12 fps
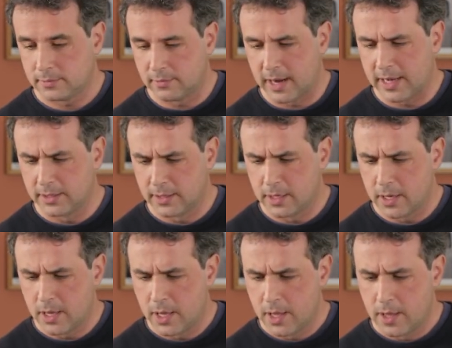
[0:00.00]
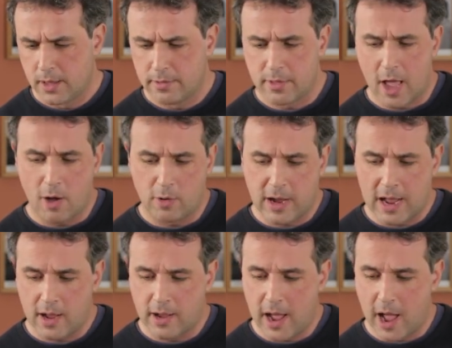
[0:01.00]
Right? Now,
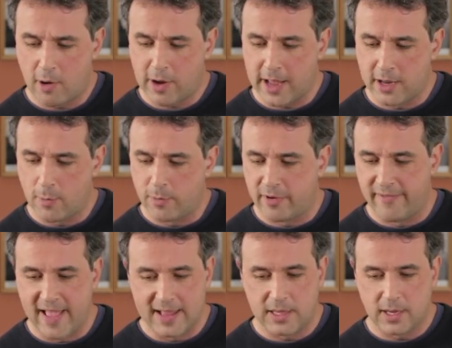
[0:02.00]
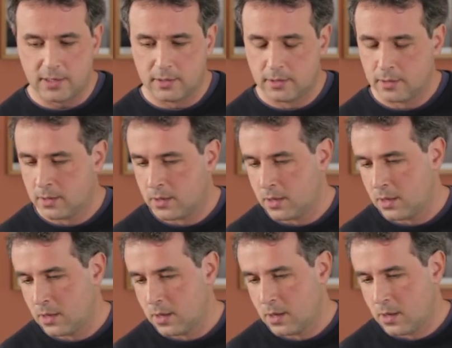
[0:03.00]
how can you prevent it?
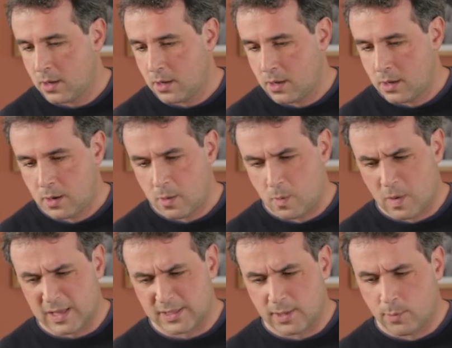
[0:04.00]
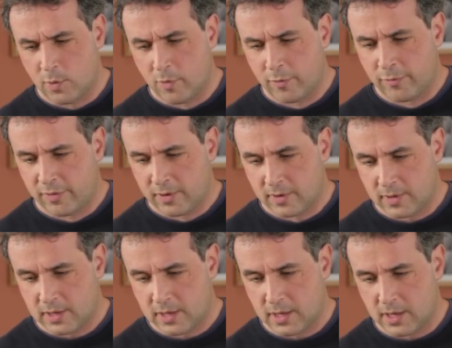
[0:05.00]
Well, the move
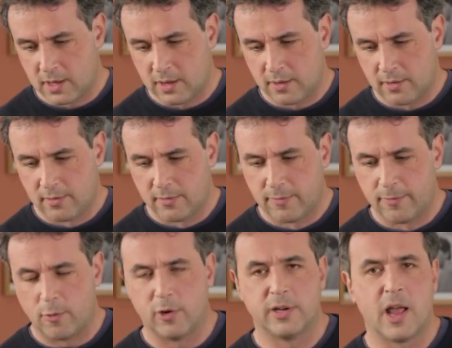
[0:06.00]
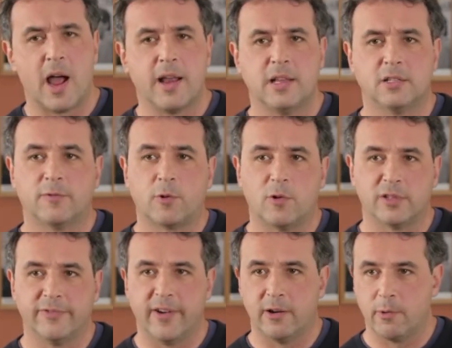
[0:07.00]
4-9 is, of
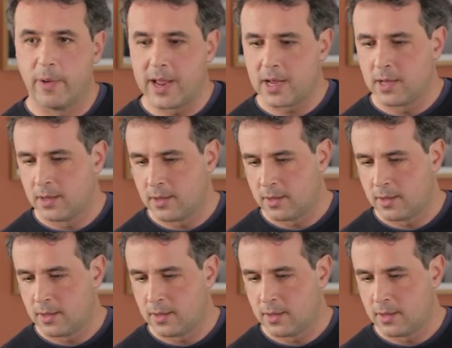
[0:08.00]
course, very weak.